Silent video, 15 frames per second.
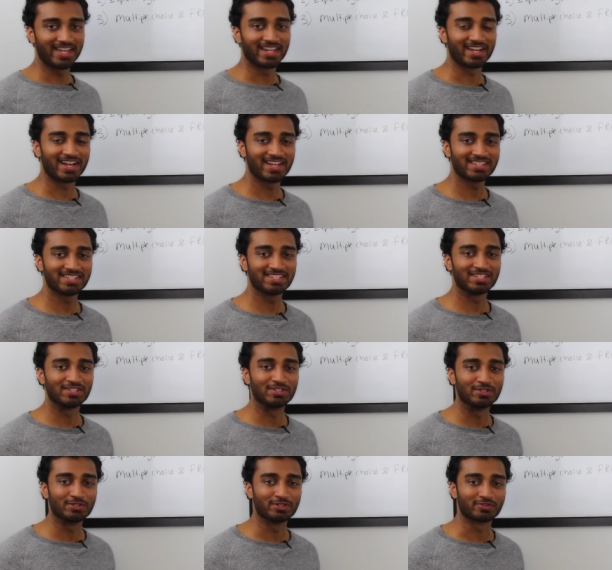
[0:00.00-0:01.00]
Hey guys, this is
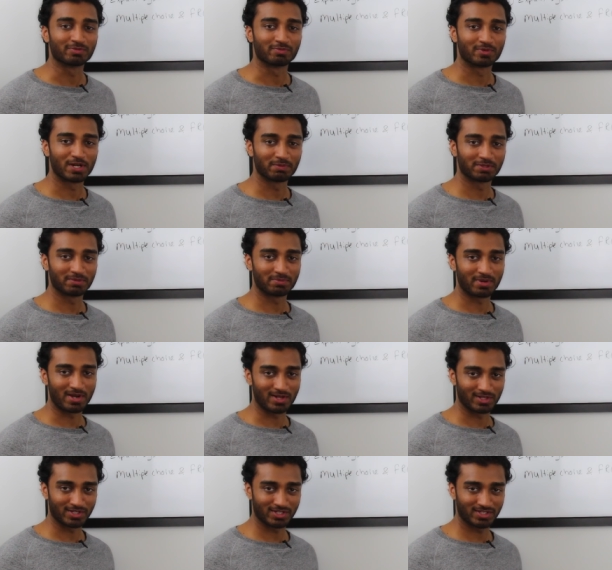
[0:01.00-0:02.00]
Anooj from Prepped and
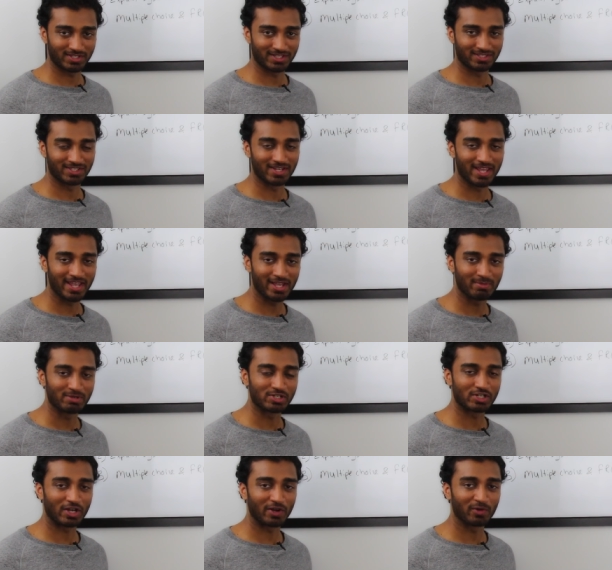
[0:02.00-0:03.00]
Polished, and today I'll
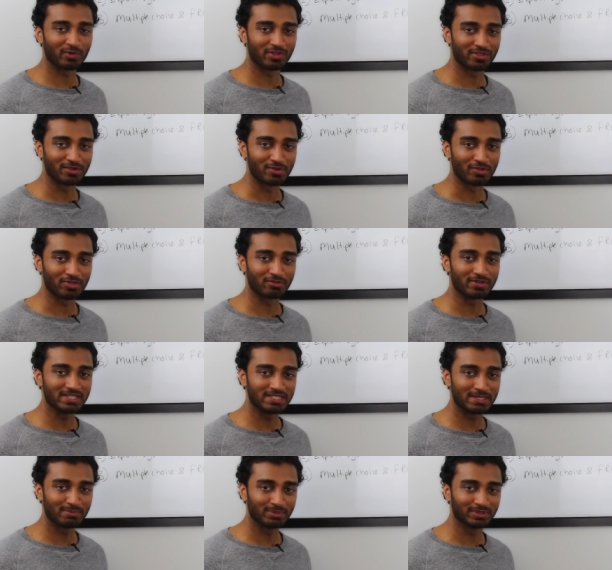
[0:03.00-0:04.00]
be sharing with you three
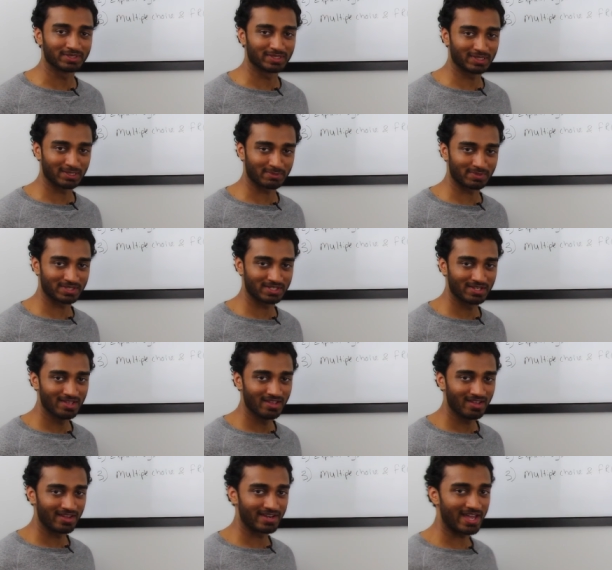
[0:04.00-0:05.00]
simple tips
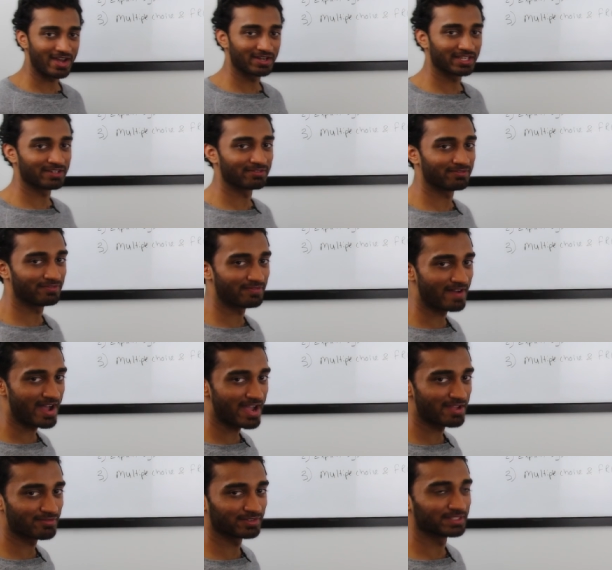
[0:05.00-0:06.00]
on how to get a
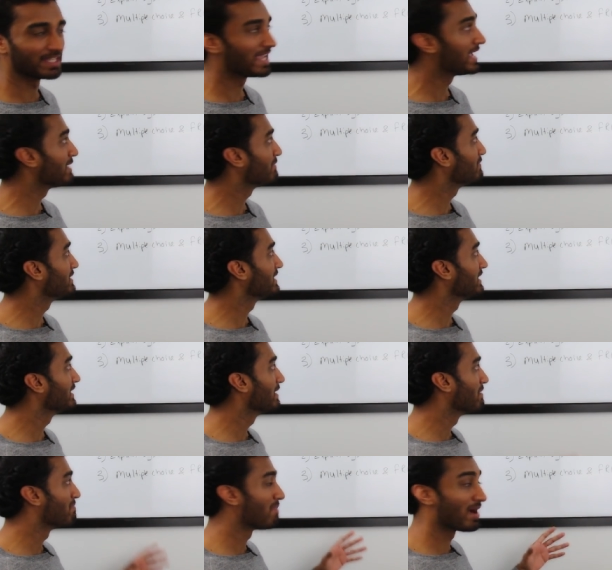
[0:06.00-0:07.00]
5 on the AP
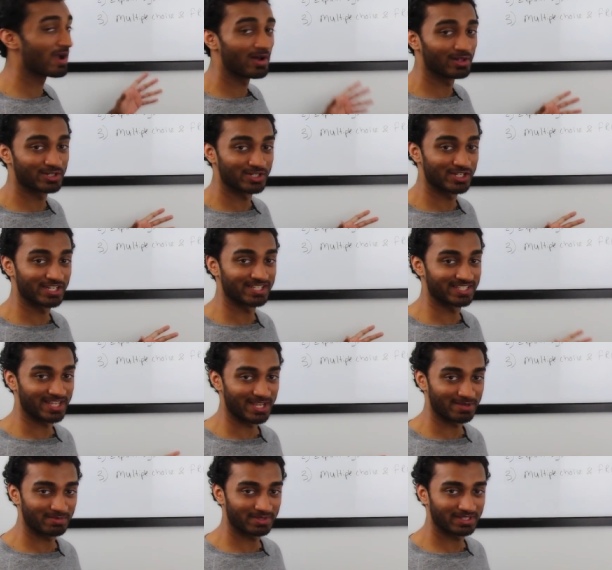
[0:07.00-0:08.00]
Biology
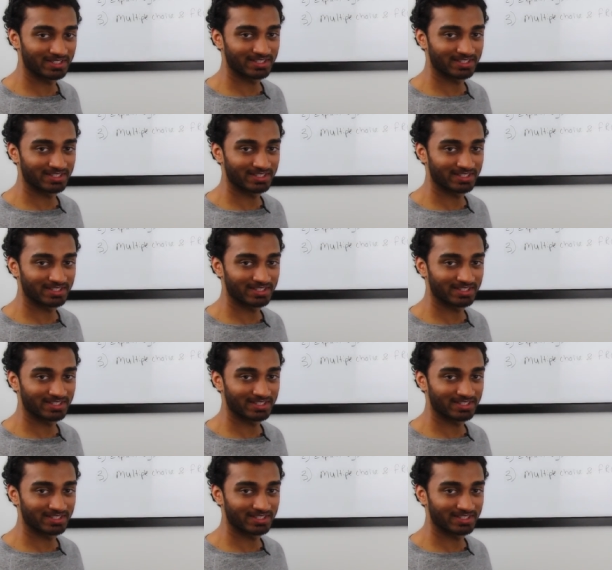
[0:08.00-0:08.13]
exam.